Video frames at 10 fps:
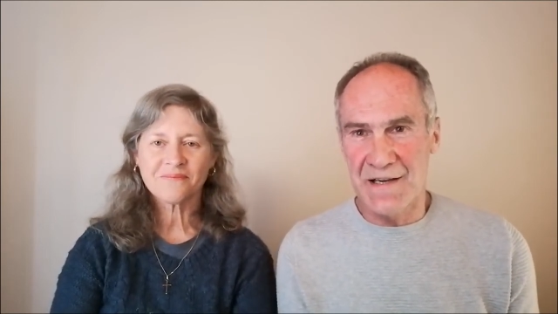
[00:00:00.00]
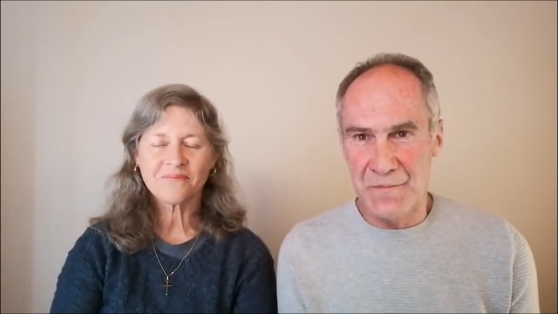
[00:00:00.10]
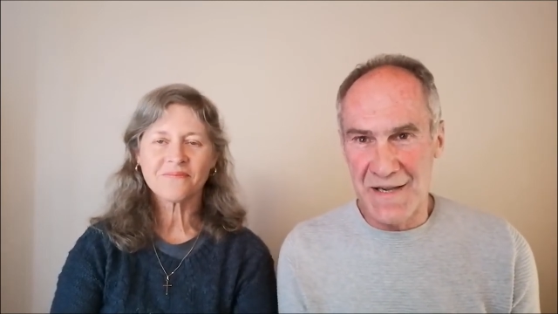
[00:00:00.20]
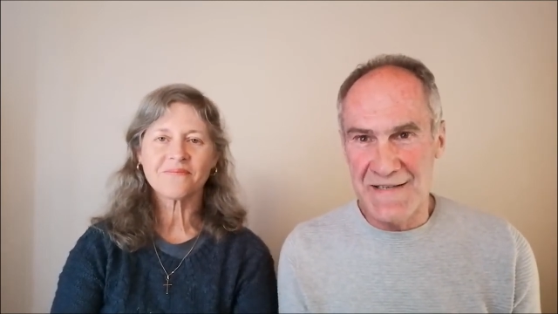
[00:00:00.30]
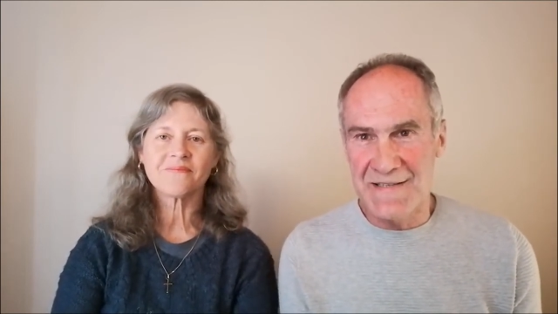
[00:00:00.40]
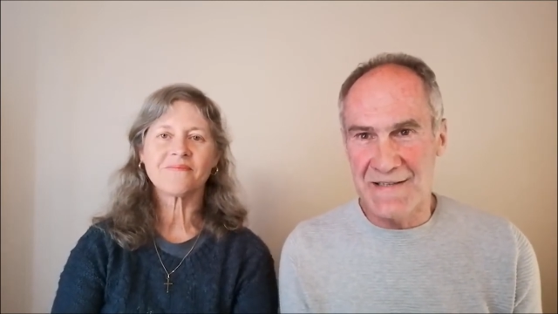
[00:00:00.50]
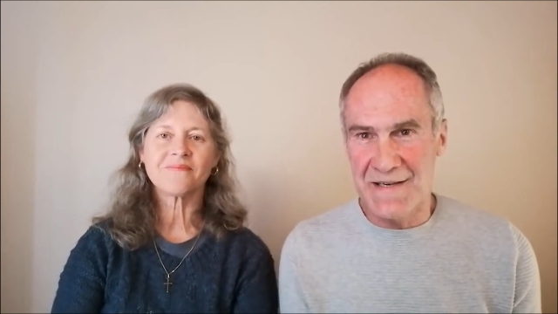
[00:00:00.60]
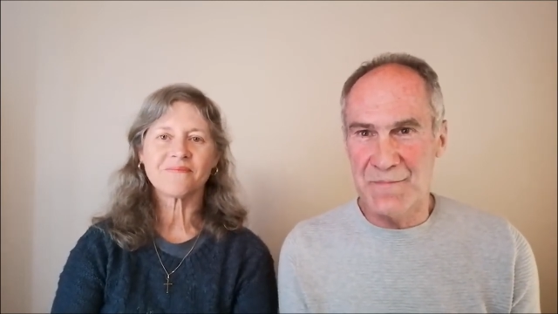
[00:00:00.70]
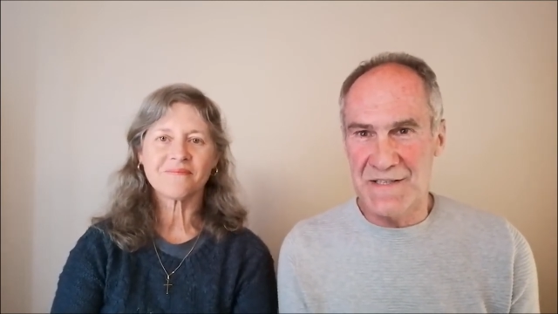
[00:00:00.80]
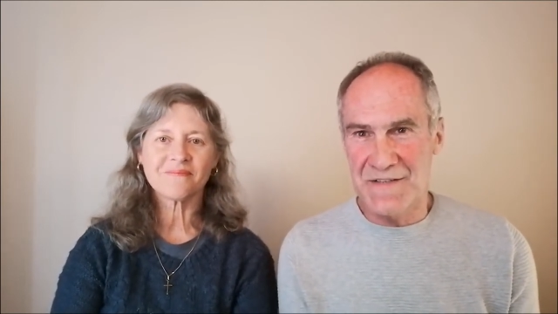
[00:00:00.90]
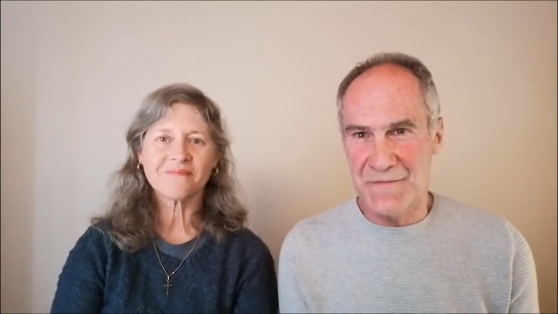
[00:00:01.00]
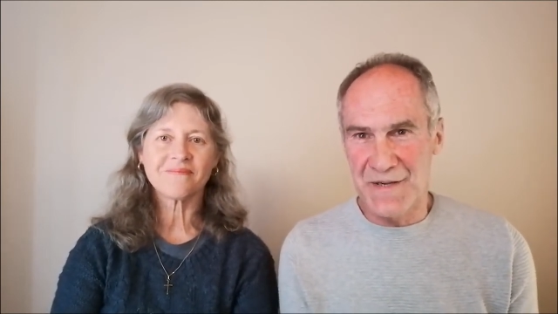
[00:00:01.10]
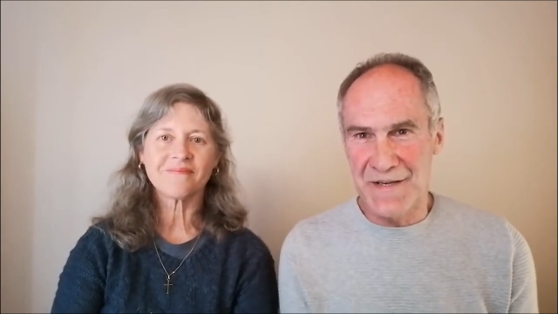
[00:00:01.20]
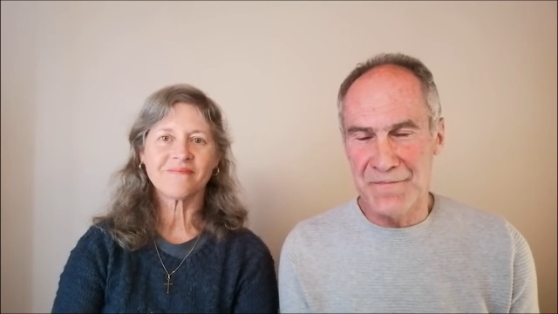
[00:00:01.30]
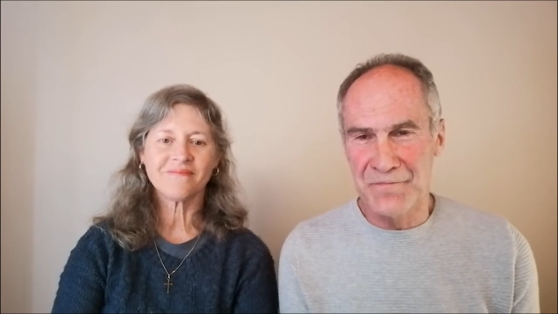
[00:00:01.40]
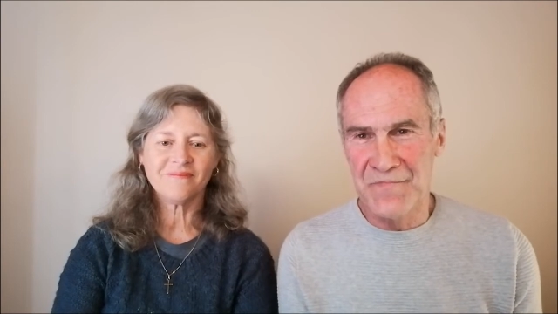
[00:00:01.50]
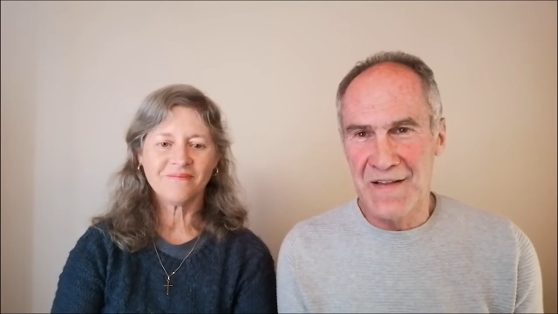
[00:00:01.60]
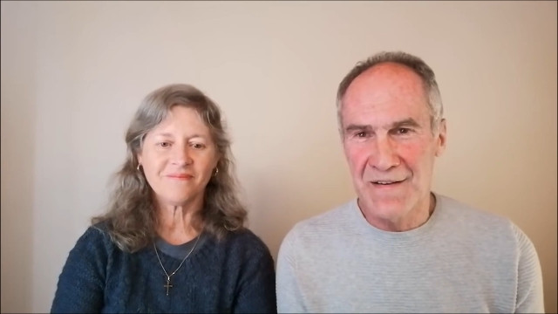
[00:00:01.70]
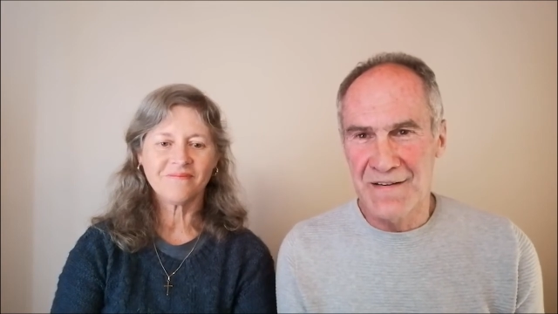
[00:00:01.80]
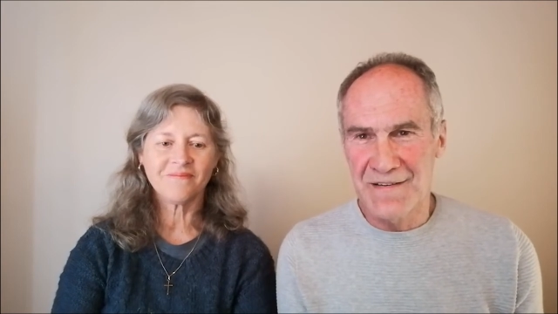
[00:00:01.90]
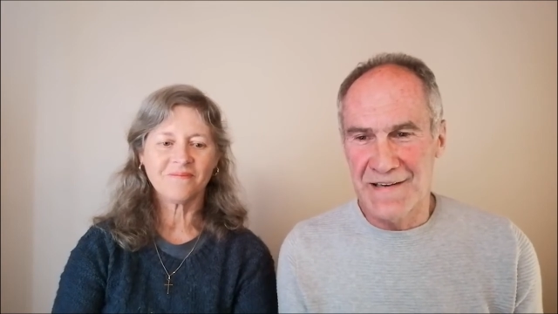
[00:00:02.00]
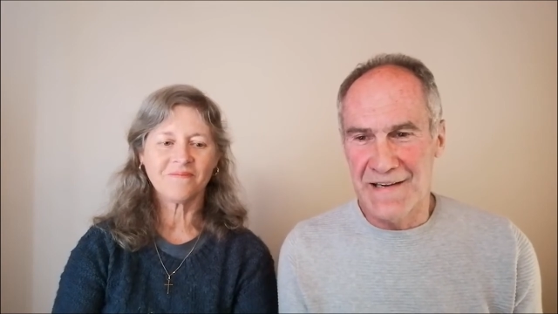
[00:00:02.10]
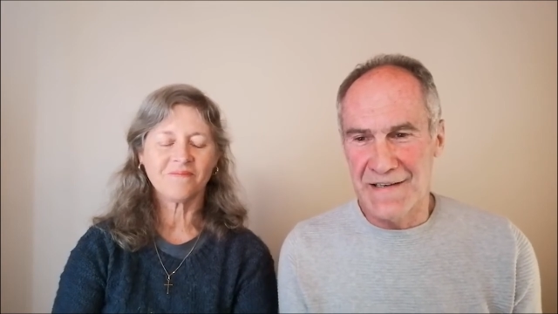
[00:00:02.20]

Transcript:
Speaker 1: How amazing that must have been! Mm-hmm.